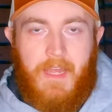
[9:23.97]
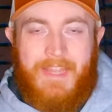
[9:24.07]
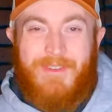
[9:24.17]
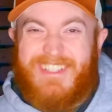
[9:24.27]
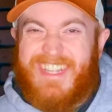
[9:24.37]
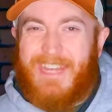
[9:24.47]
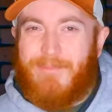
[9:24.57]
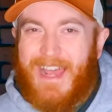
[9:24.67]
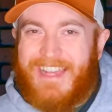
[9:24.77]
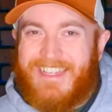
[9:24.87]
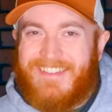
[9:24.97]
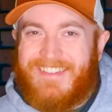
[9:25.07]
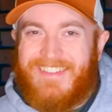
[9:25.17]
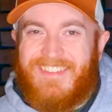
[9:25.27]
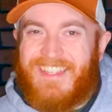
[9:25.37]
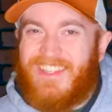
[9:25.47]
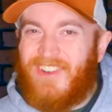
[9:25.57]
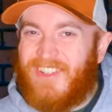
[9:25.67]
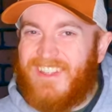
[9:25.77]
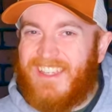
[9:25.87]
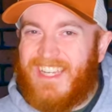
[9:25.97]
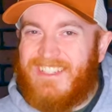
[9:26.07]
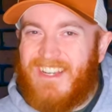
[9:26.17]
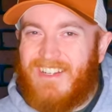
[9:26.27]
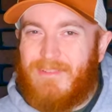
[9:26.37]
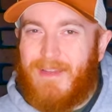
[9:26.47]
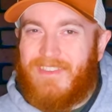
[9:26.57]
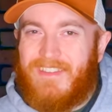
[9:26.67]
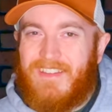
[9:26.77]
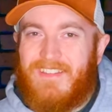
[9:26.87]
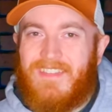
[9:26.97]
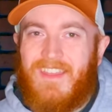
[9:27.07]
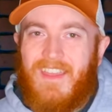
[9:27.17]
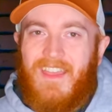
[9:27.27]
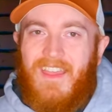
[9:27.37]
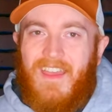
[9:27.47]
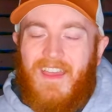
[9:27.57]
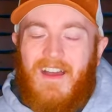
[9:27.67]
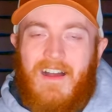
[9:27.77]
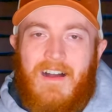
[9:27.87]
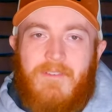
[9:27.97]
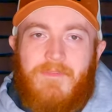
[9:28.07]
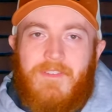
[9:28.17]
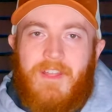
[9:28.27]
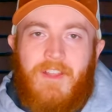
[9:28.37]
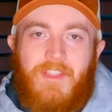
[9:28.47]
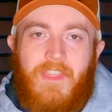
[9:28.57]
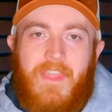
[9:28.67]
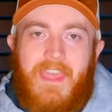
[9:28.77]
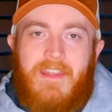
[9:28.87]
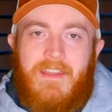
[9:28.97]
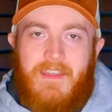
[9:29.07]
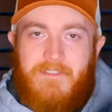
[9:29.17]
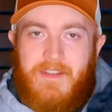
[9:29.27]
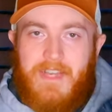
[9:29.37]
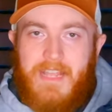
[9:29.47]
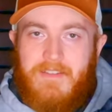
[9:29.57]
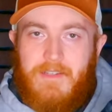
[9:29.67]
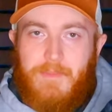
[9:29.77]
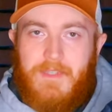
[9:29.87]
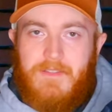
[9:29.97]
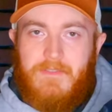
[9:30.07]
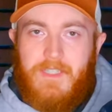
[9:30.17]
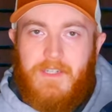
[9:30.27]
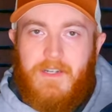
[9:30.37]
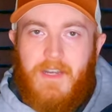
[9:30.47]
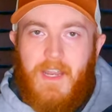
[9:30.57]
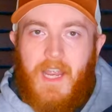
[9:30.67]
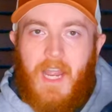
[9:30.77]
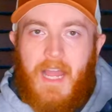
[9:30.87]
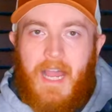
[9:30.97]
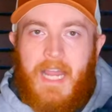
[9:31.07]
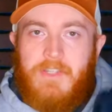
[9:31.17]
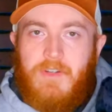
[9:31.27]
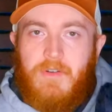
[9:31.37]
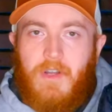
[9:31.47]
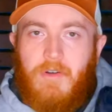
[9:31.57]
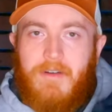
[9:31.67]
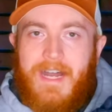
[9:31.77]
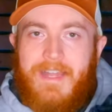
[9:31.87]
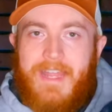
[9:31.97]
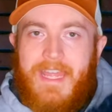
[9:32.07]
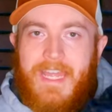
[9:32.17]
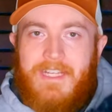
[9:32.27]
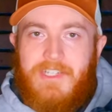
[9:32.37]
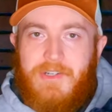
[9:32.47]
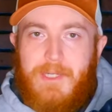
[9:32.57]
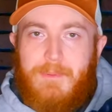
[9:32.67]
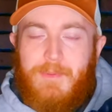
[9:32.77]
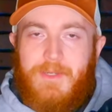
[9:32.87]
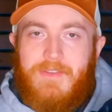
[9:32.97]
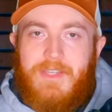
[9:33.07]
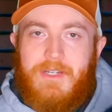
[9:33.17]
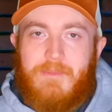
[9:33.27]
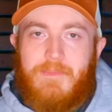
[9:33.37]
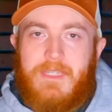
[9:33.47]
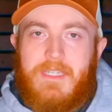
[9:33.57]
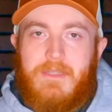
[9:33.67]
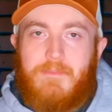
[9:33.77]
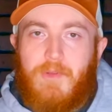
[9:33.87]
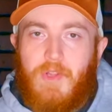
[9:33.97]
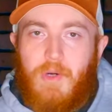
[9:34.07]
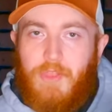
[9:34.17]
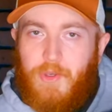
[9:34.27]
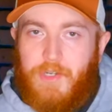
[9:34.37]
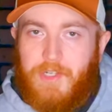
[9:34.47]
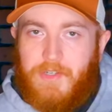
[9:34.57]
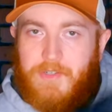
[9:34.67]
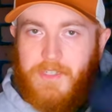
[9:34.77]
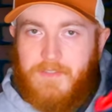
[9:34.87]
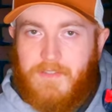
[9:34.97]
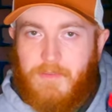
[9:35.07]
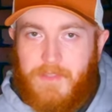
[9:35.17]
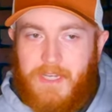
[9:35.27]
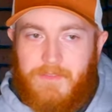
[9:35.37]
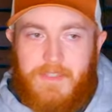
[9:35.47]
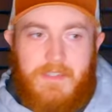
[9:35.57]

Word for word: I wish they had pockets, that's like the only thing I'd change about these. Um, but other than that, fantastic piece of gear. I don't go on any trips where it's gonna be below 30 degrees without